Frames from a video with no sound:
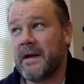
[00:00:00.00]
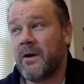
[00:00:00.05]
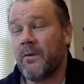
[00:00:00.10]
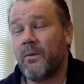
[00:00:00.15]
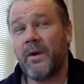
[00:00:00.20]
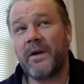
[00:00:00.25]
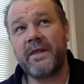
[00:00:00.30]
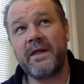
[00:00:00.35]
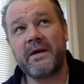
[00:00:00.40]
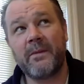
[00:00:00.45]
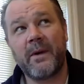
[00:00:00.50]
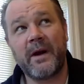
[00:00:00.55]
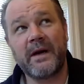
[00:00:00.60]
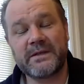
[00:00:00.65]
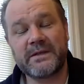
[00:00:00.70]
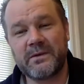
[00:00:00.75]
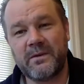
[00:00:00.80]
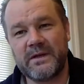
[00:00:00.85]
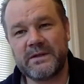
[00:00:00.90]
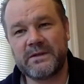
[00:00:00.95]
One thing where I
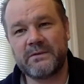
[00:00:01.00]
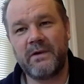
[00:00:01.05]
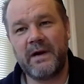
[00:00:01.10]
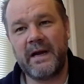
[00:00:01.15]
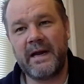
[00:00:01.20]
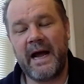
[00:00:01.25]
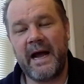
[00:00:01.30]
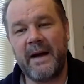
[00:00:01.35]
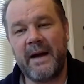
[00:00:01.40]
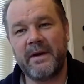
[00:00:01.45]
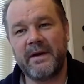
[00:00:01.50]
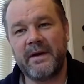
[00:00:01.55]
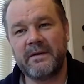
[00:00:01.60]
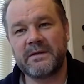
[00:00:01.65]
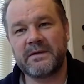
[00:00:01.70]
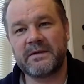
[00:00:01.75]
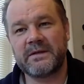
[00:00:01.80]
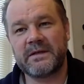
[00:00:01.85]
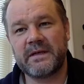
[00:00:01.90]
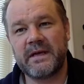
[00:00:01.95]
saw this really happening
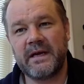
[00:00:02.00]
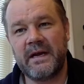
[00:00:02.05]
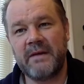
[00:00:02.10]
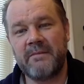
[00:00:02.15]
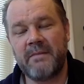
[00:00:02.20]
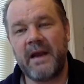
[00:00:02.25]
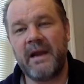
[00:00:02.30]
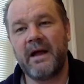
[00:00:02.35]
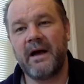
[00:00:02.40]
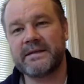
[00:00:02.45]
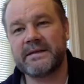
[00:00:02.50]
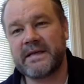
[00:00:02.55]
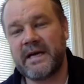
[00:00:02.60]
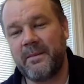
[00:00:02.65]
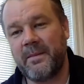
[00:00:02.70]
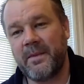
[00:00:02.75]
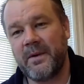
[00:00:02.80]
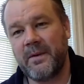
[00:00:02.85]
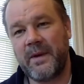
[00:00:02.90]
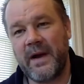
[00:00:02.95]
is in my last
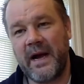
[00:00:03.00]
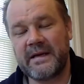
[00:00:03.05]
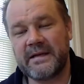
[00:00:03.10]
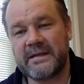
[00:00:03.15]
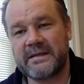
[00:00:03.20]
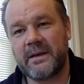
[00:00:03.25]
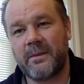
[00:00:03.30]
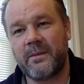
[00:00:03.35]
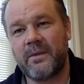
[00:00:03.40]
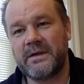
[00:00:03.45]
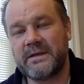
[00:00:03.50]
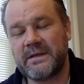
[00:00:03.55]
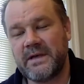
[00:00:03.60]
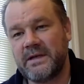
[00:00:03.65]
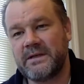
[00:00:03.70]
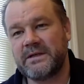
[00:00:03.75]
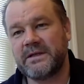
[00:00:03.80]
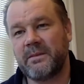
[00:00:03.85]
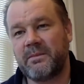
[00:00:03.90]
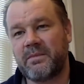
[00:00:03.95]
company, we had a summer
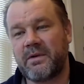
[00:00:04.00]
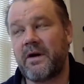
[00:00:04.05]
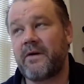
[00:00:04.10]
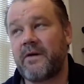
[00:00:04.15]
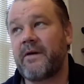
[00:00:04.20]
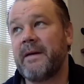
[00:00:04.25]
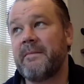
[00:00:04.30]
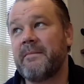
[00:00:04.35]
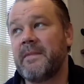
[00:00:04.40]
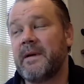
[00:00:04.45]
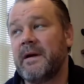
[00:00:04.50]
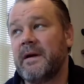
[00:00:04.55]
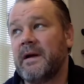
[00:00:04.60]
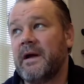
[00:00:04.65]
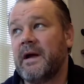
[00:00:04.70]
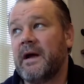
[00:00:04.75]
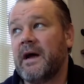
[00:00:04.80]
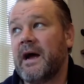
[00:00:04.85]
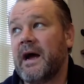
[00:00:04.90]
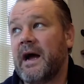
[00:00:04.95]
internship program.
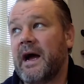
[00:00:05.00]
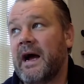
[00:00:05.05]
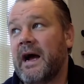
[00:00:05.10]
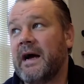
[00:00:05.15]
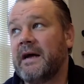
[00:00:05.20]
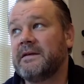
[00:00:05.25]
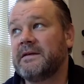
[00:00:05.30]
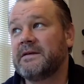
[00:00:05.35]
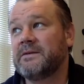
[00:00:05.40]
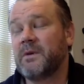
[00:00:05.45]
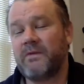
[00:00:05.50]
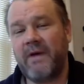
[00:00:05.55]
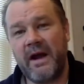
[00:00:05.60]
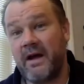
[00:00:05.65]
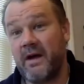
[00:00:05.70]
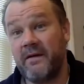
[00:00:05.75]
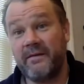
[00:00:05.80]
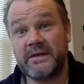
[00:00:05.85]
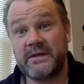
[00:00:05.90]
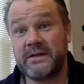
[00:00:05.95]
And we ran
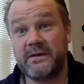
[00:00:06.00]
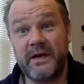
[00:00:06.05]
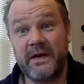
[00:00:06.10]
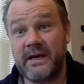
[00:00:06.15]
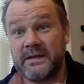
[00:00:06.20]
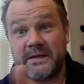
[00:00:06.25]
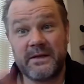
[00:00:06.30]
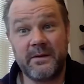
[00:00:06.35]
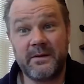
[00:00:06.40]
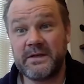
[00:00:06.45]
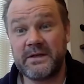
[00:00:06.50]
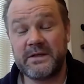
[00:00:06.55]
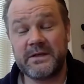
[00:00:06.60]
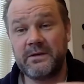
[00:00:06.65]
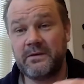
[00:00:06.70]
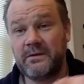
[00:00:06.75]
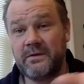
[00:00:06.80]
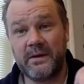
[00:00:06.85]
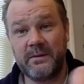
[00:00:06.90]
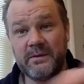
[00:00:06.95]
it over two years, so it was a
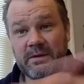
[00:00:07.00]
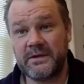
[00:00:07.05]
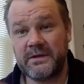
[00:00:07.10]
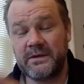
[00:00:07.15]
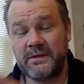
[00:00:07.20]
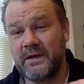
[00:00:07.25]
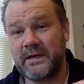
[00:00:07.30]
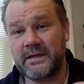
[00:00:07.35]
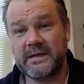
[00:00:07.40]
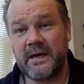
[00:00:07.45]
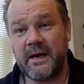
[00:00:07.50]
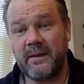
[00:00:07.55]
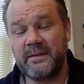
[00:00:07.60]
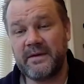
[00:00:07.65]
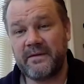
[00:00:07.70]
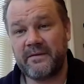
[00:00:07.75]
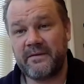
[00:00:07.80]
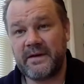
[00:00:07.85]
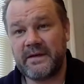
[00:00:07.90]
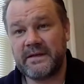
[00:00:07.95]
two it was a two year time
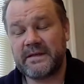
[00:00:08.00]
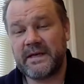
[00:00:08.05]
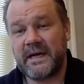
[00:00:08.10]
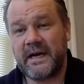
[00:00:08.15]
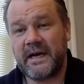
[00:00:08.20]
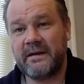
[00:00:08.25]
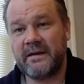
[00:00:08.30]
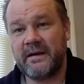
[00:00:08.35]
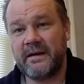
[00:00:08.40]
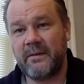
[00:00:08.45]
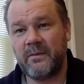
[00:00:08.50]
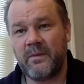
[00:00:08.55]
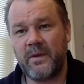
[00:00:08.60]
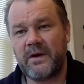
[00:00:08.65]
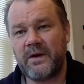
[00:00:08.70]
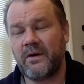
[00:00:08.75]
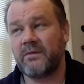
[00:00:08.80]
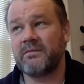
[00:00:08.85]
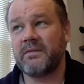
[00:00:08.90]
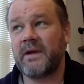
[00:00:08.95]
difference, and and we
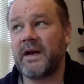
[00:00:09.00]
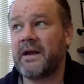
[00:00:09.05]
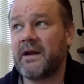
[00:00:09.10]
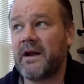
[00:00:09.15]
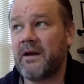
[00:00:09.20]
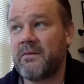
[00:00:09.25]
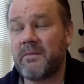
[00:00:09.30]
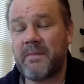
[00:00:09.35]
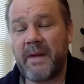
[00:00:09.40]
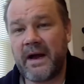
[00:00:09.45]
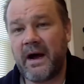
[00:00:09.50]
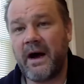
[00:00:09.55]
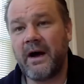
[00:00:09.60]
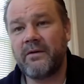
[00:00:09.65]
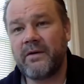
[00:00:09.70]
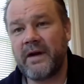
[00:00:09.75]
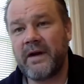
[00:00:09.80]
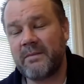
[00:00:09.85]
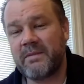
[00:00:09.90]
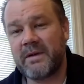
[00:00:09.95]
got I don't know about
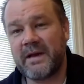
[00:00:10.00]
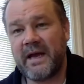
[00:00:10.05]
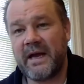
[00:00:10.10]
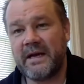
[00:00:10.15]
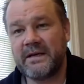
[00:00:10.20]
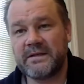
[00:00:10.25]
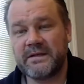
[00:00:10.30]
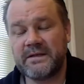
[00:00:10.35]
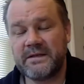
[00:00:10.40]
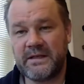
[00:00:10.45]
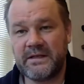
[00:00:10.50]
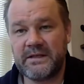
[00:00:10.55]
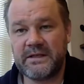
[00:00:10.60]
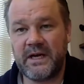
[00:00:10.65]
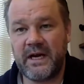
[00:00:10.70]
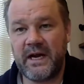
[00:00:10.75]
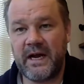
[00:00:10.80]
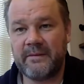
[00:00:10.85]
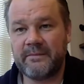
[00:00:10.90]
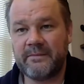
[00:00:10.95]
hundred applications each
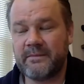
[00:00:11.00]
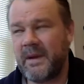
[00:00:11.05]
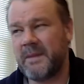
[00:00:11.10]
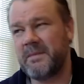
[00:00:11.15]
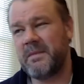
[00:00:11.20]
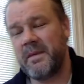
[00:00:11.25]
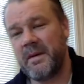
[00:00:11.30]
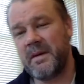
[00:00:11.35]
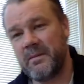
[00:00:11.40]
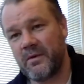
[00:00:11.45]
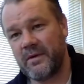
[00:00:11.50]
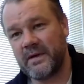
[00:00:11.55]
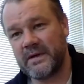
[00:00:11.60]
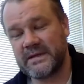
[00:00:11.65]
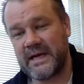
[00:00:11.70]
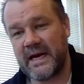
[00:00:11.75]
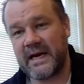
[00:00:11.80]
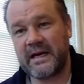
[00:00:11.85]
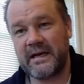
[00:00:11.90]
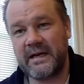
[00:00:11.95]
year, maybe a bit more in the
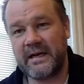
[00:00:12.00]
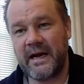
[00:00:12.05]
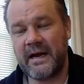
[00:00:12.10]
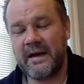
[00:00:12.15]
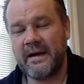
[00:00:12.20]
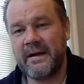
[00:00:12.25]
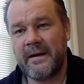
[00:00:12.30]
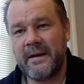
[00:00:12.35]
second year.